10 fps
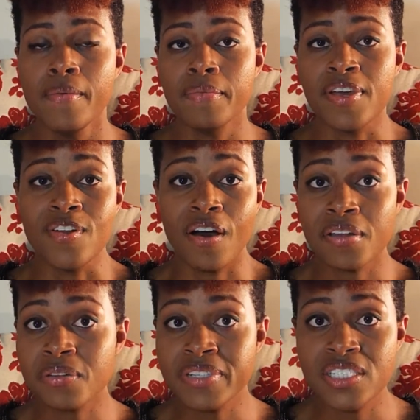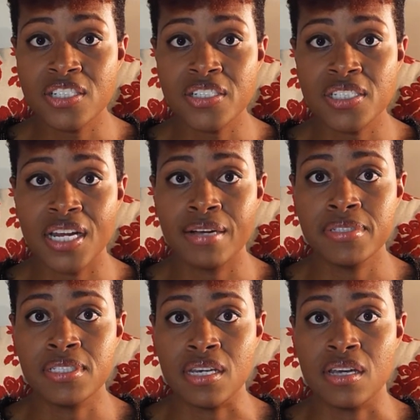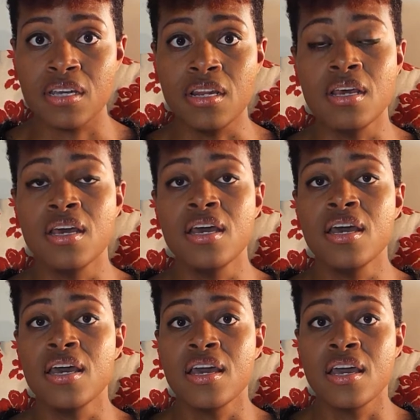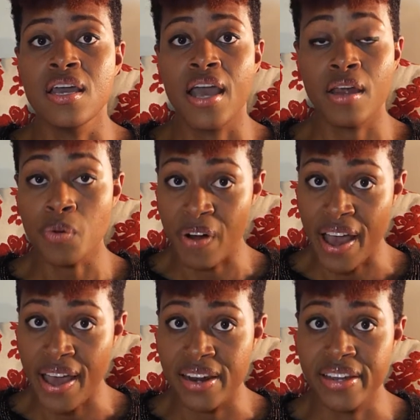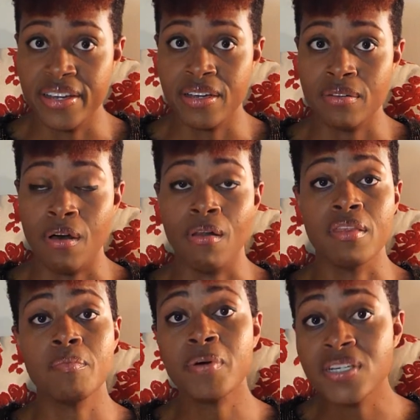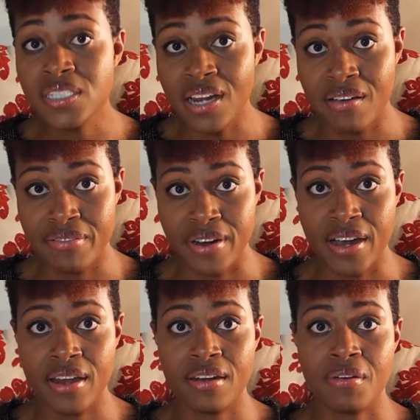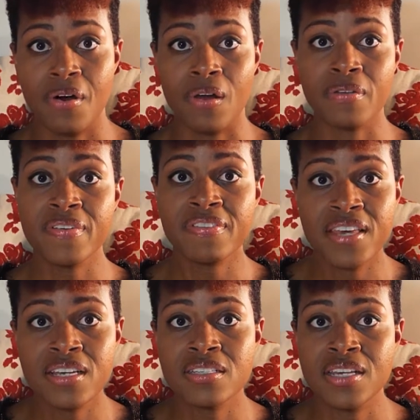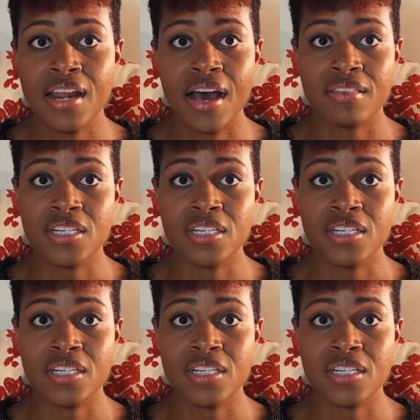in all of the research that I've seen and read, all of the books that I've read, all of the things that, the